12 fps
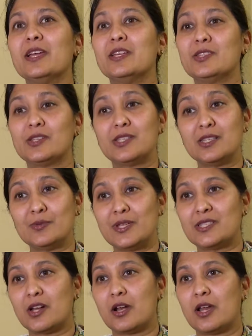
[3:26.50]
So since we
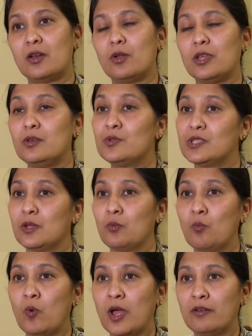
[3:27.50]
started
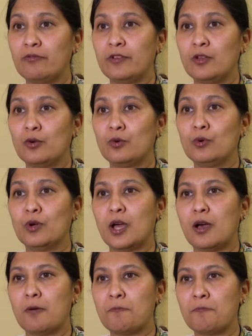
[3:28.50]
using
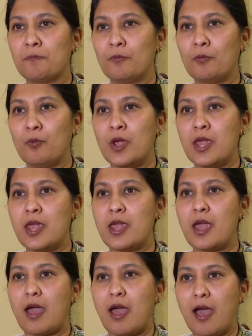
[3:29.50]
OneView, we
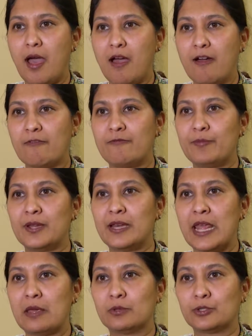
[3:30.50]
have been
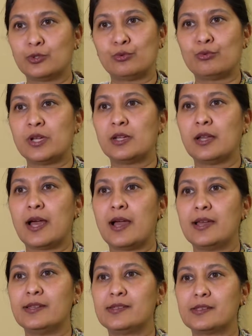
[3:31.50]
able to
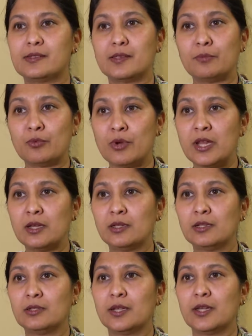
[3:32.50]
realize some
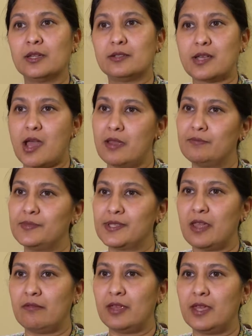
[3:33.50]
real time
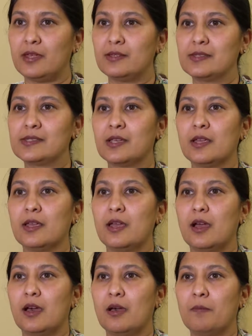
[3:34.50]
savings.
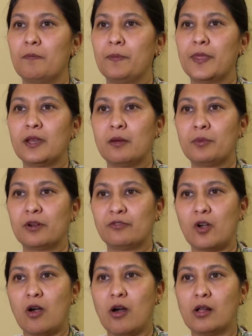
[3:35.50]
The number of
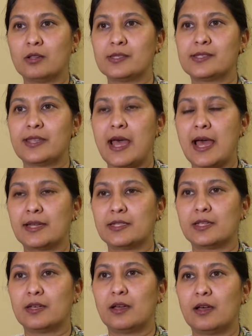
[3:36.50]
calls that
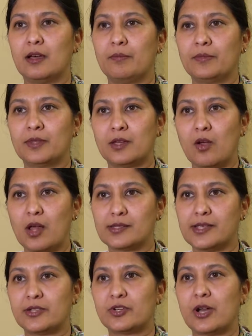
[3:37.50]
the call
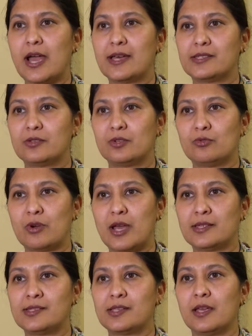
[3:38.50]
center has to
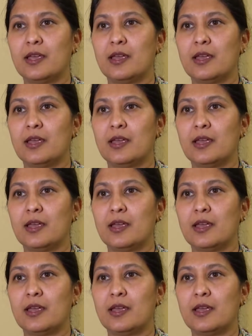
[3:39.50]
address